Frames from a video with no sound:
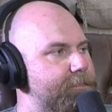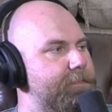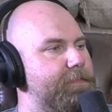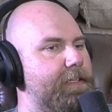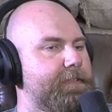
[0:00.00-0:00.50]

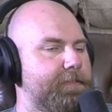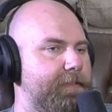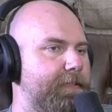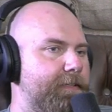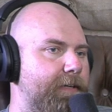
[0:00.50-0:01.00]
Exactly.
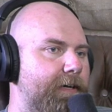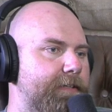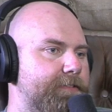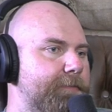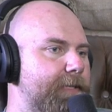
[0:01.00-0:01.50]

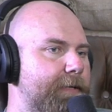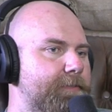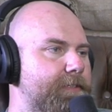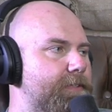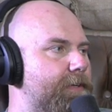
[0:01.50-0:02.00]
And
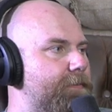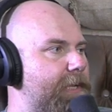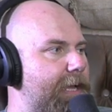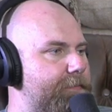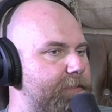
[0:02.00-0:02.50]
sometimes you don't even
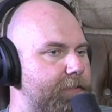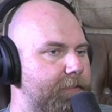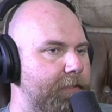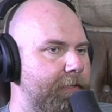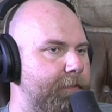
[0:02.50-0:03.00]
have
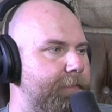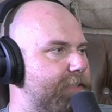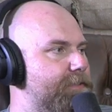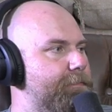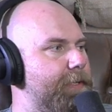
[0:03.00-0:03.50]
to
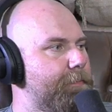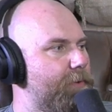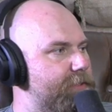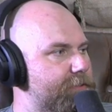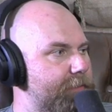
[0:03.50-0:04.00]
make some big
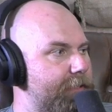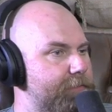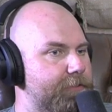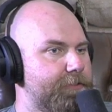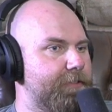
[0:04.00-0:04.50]
point.
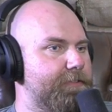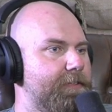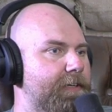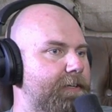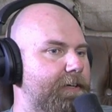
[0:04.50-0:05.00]
Sometimes it's just
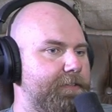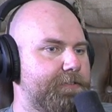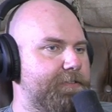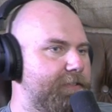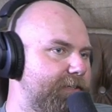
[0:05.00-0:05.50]
a
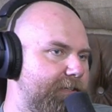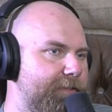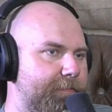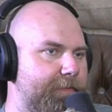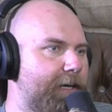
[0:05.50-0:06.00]

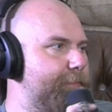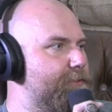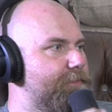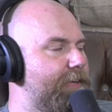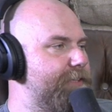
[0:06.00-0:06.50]
silly
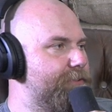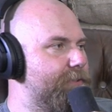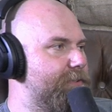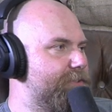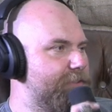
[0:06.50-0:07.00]
observation
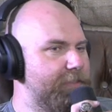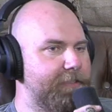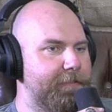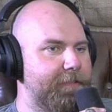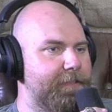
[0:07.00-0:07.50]
or a
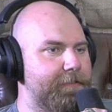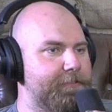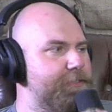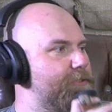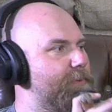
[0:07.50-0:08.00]
silly
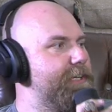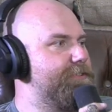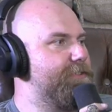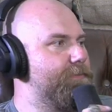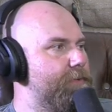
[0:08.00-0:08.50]

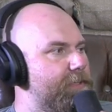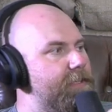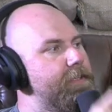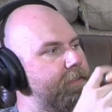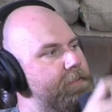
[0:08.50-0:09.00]
situation
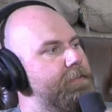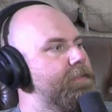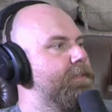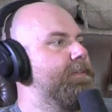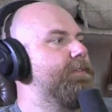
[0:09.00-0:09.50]
within
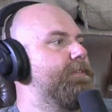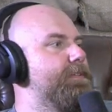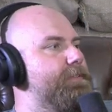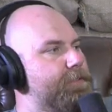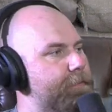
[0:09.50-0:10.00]

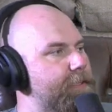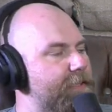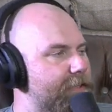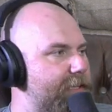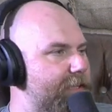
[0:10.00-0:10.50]
something
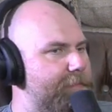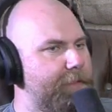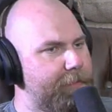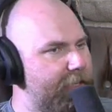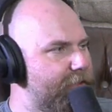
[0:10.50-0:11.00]
like that
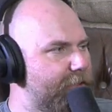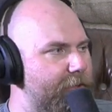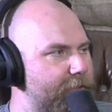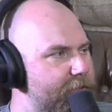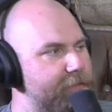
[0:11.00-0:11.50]
maybe hadn't occurred